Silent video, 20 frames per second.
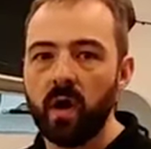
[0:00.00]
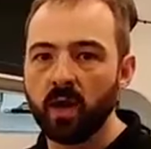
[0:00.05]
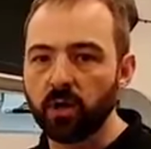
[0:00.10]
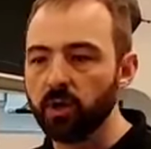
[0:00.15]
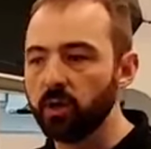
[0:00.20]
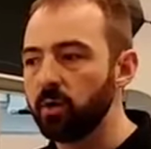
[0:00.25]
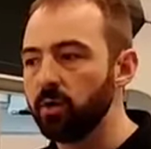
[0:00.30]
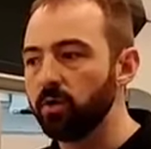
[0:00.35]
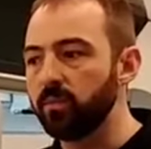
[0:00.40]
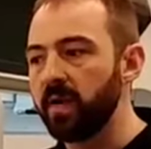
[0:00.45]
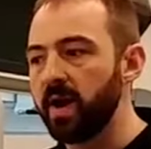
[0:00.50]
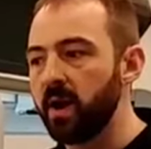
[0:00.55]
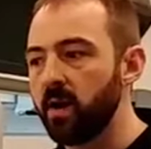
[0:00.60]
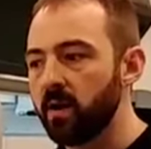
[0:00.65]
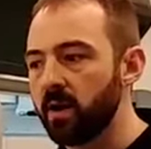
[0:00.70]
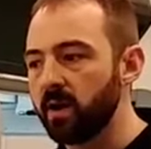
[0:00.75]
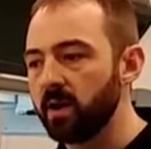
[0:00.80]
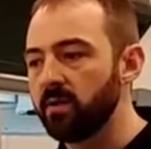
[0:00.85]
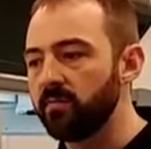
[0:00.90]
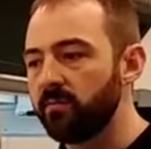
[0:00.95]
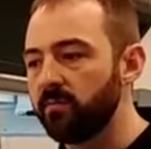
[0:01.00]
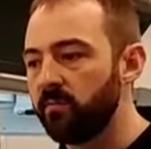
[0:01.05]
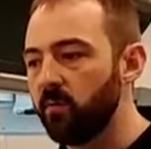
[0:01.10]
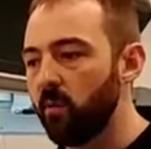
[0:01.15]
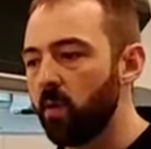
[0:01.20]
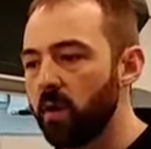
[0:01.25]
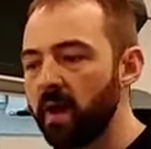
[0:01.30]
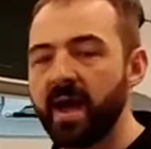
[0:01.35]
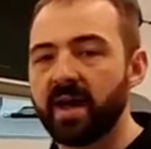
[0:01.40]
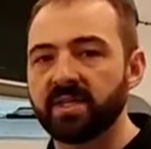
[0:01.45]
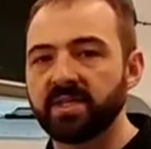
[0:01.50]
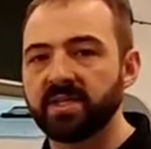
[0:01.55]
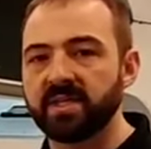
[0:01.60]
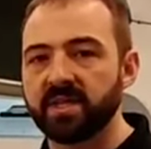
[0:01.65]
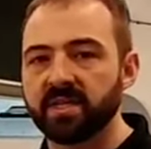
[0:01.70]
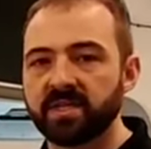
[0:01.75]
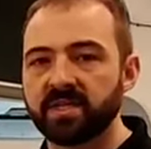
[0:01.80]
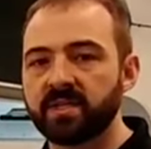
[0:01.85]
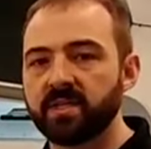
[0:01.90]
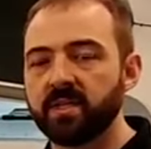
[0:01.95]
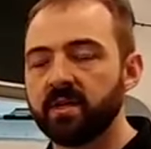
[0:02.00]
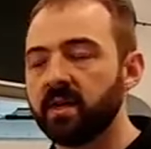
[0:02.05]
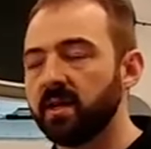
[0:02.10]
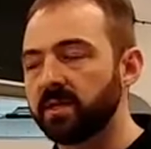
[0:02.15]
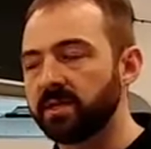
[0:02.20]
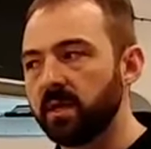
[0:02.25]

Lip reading: a good pairing of 4-axis